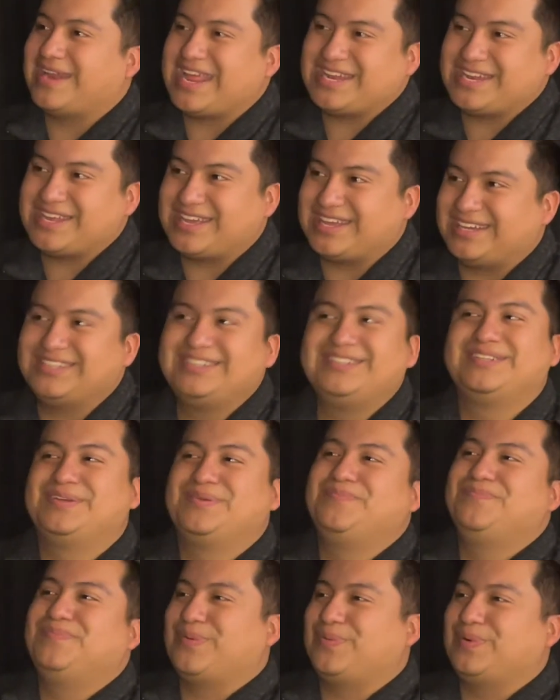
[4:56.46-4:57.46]
I did.
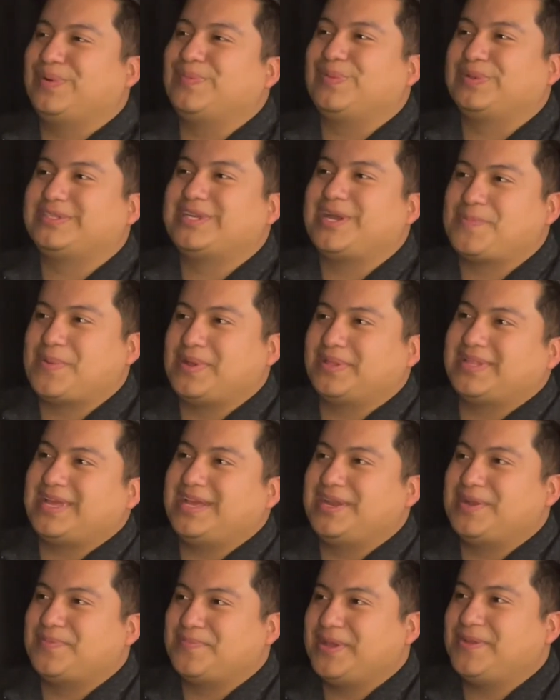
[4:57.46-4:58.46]
But we'll talk about
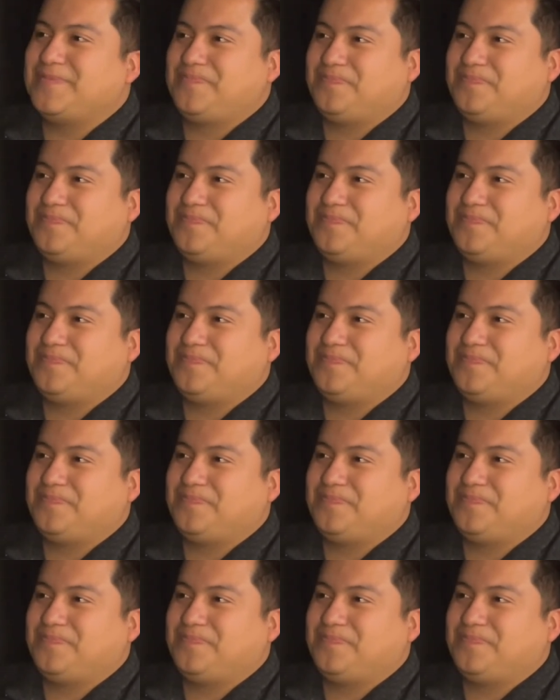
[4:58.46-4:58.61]
that in a bit.